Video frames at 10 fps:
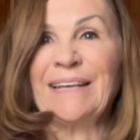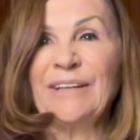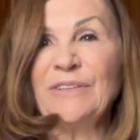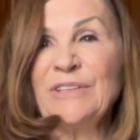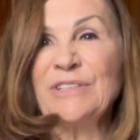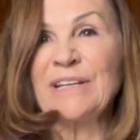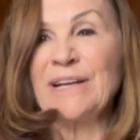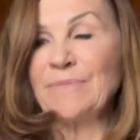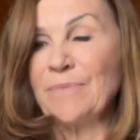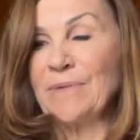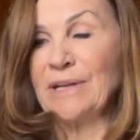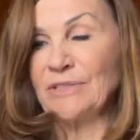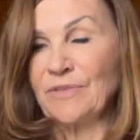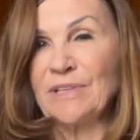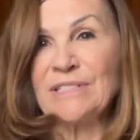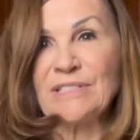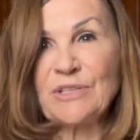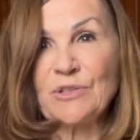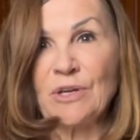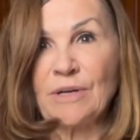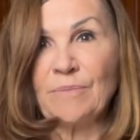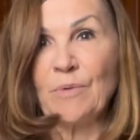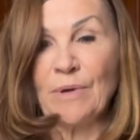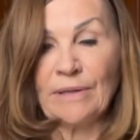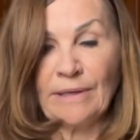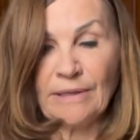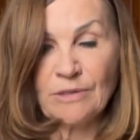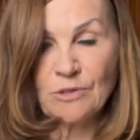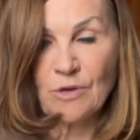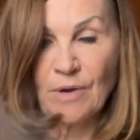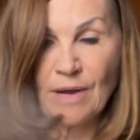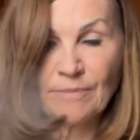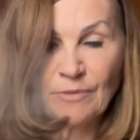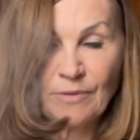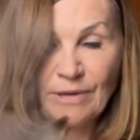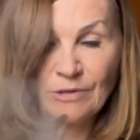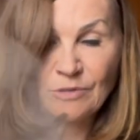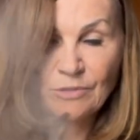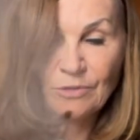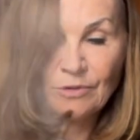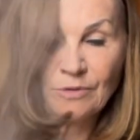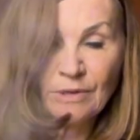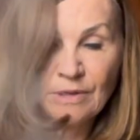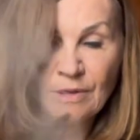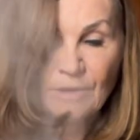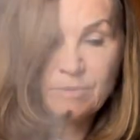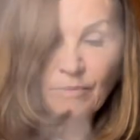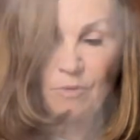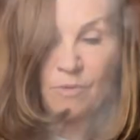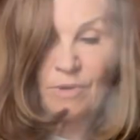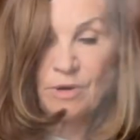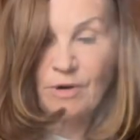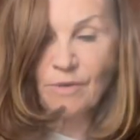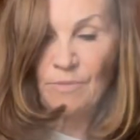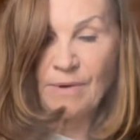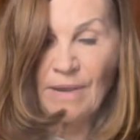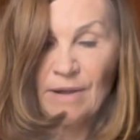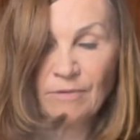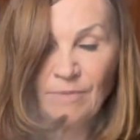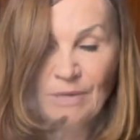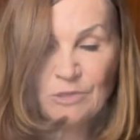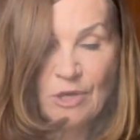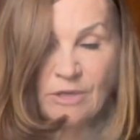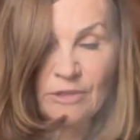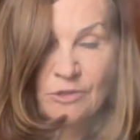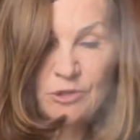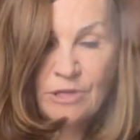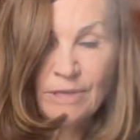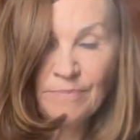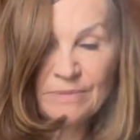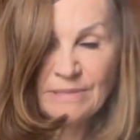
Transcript: It only took a couple minutes for this to start boiling. So I'm going to pour it around my chocolate chip.